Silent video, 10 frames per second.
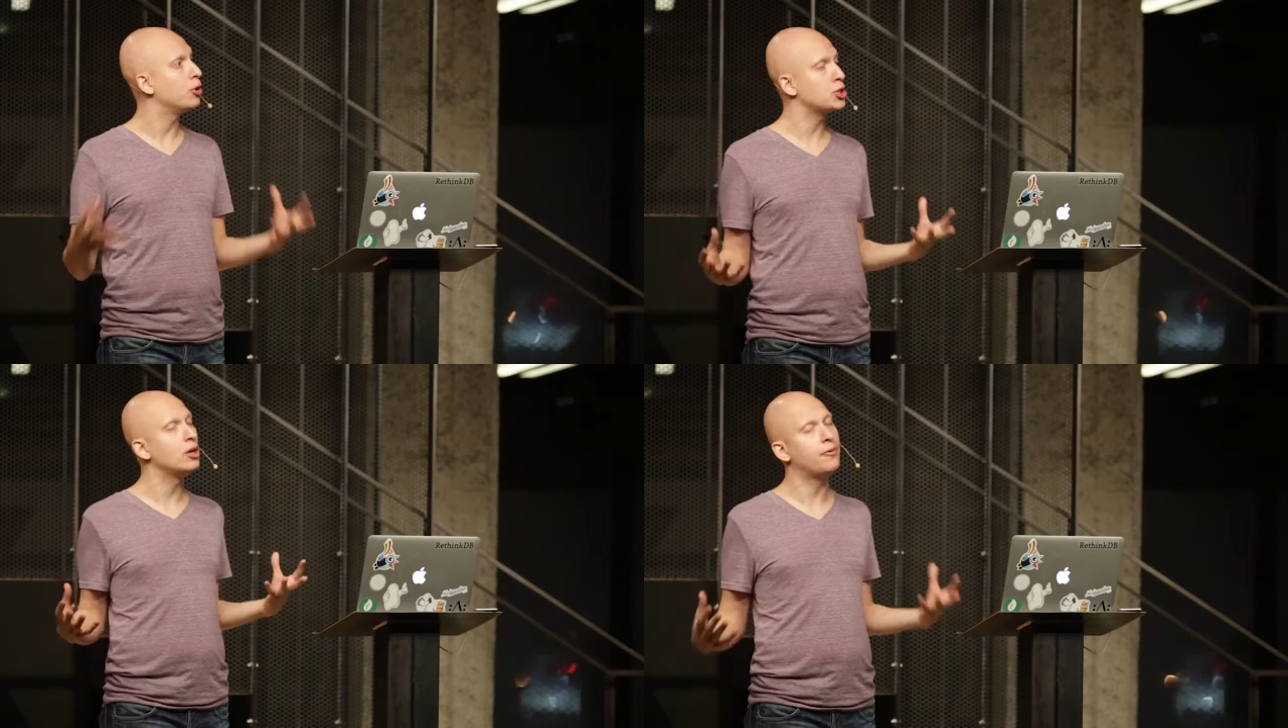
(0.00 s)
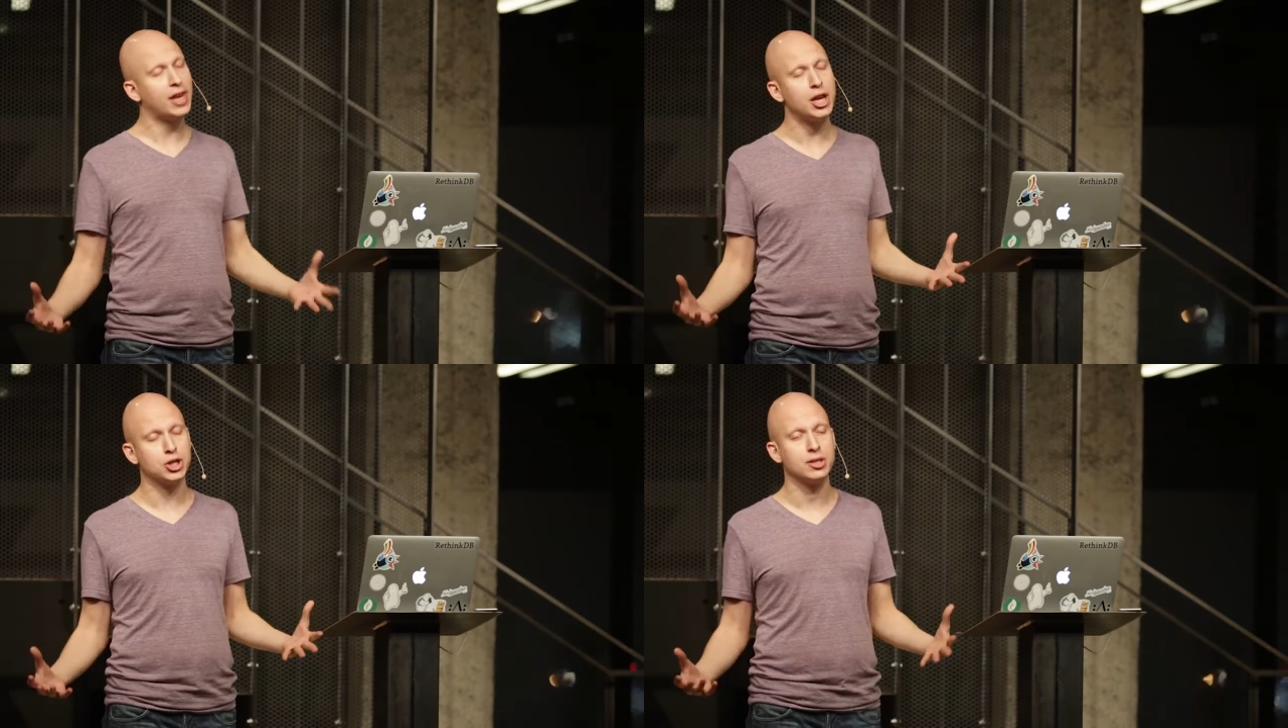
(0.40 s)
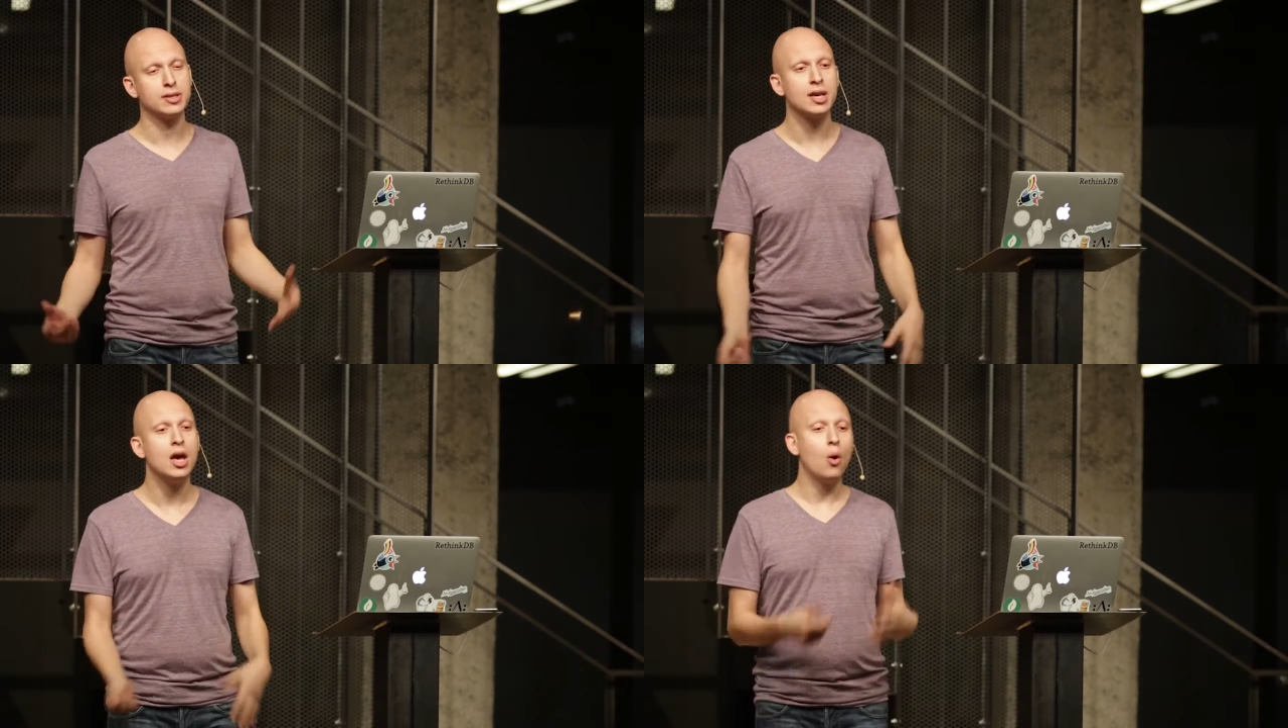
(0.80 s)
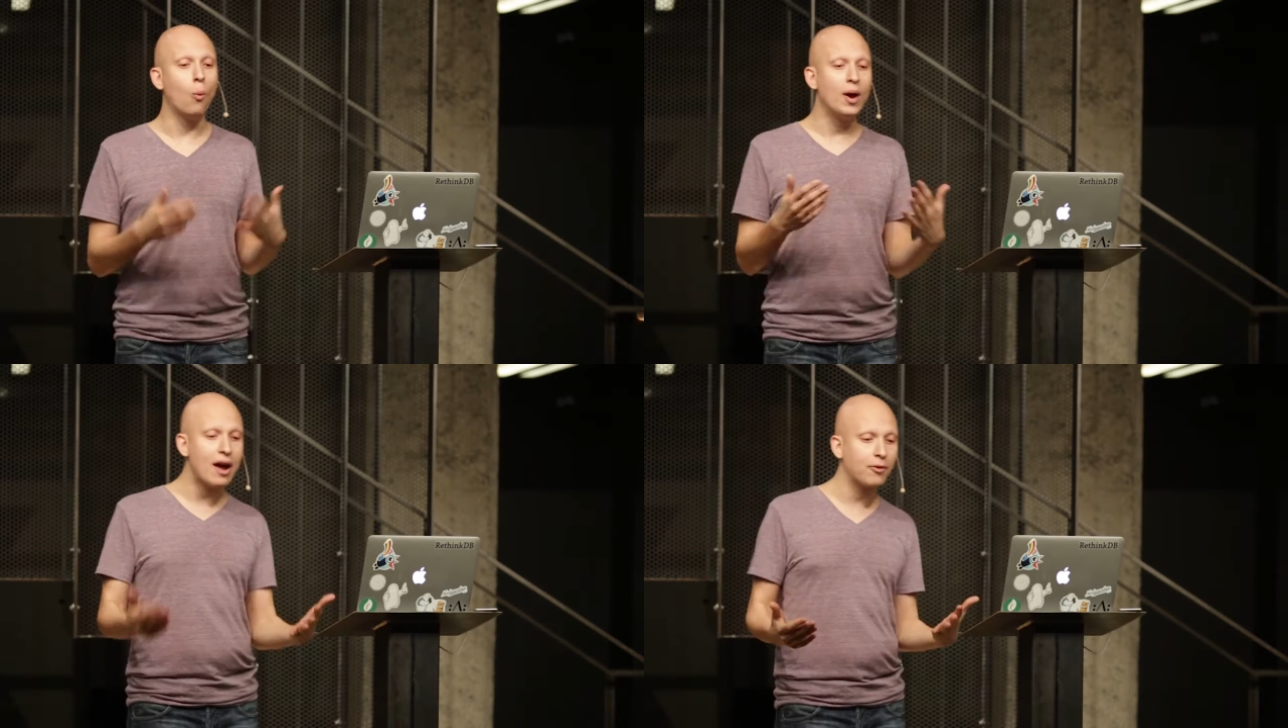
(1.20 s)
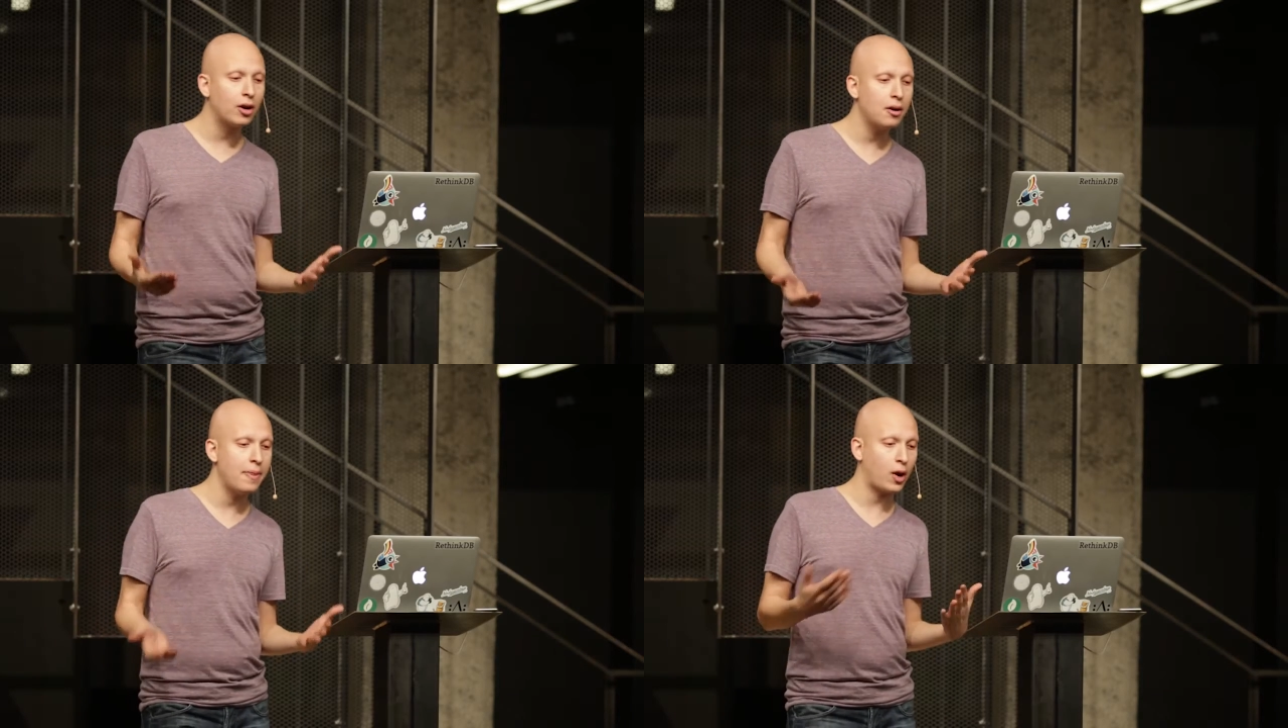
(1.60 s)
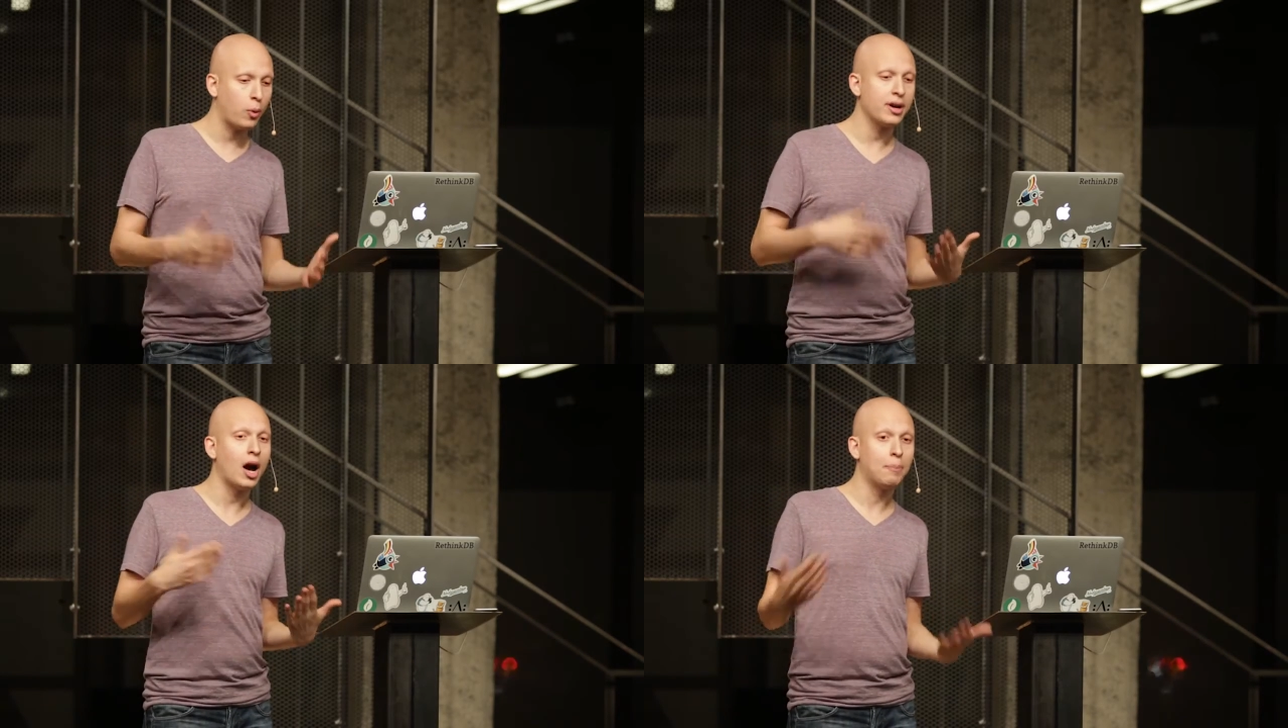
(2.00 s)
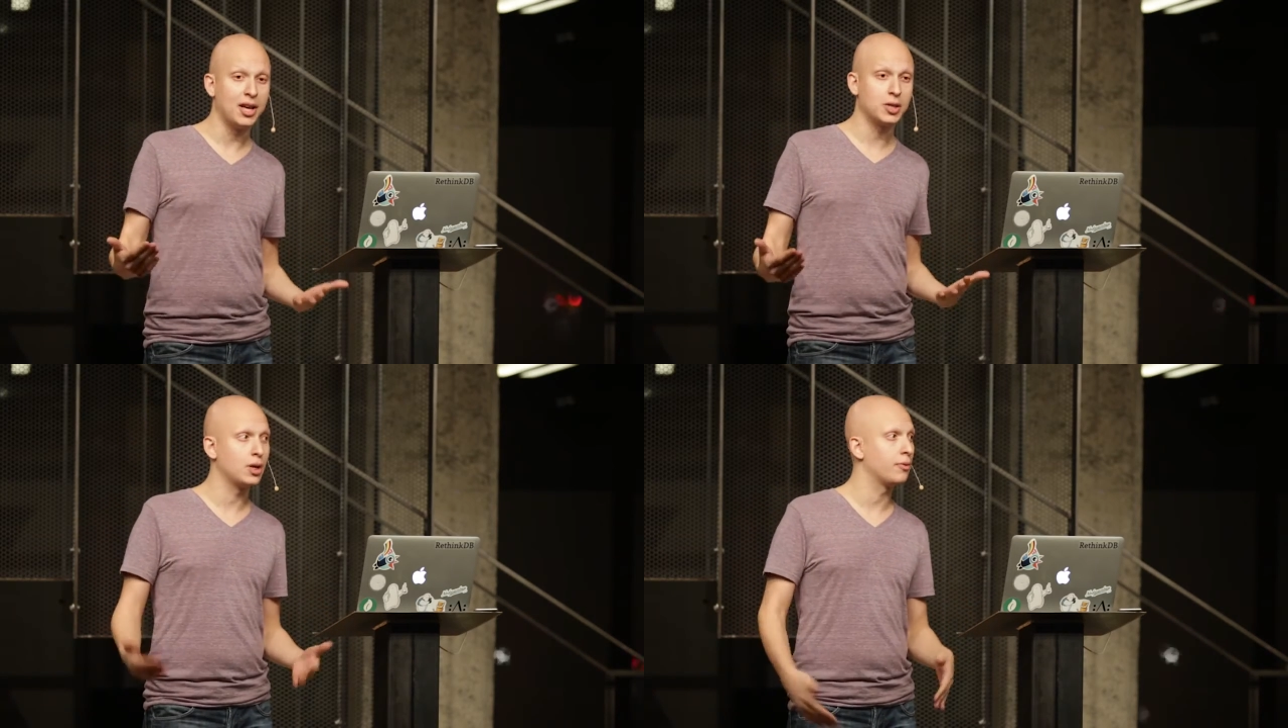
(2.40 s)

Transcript: push notifications whenever that query updates,